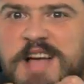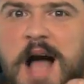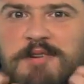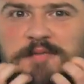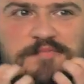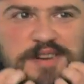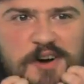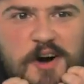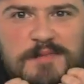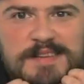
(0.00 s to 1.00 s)
I'm going to
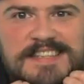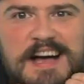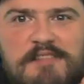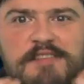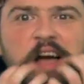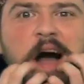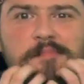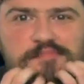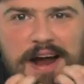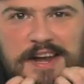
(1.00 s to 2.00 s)
pre-order myself a
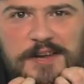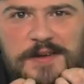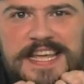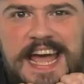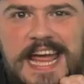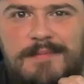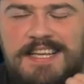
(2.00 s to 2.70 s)
brand new game,